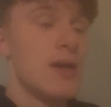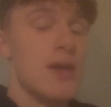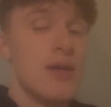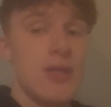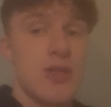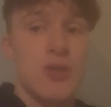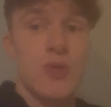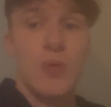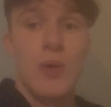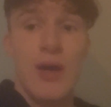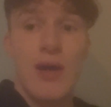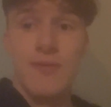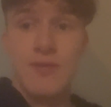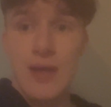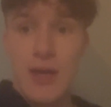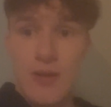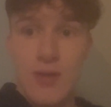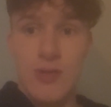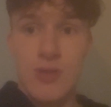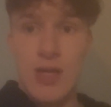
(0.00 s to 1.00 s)
So if
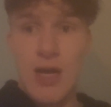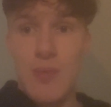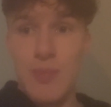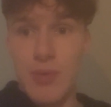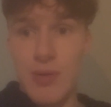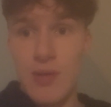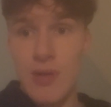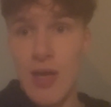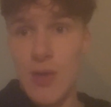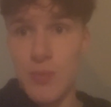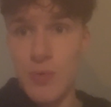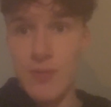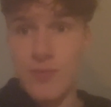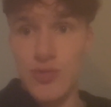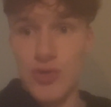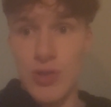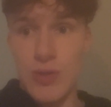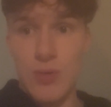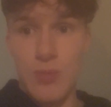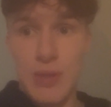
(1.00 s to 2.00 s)
that does happen and we have
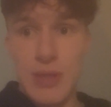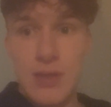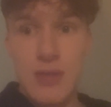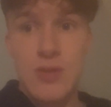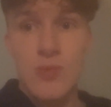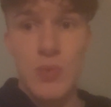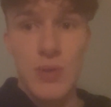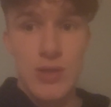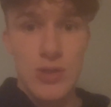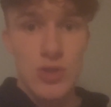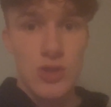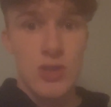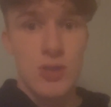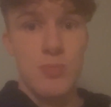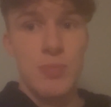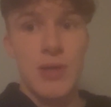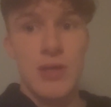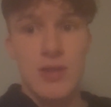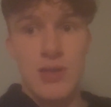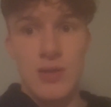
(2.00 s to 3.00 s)
3 domains, we can just
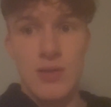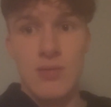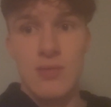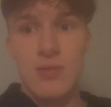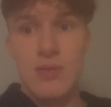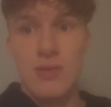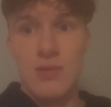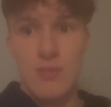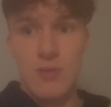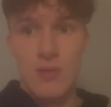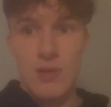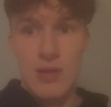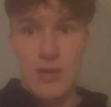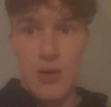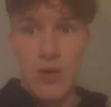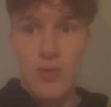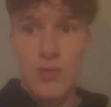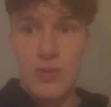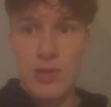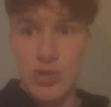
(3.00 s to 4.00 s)
split the
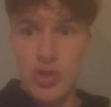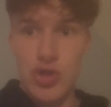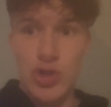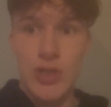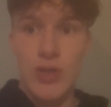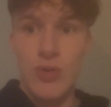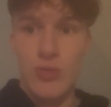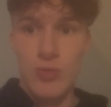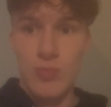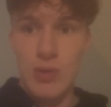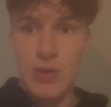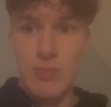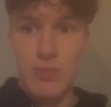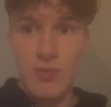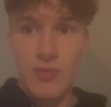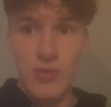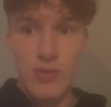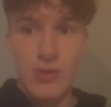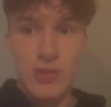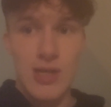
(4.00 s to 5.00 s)
300 people,
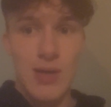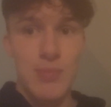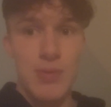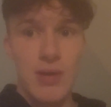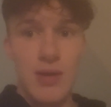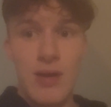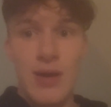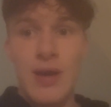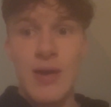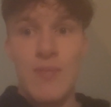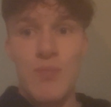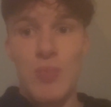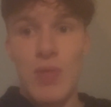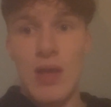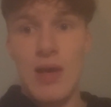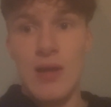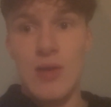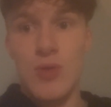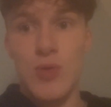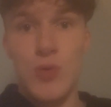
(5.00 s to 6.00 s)
for example,
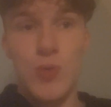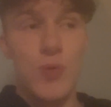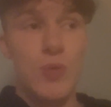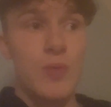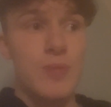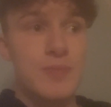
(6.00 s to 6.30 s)
into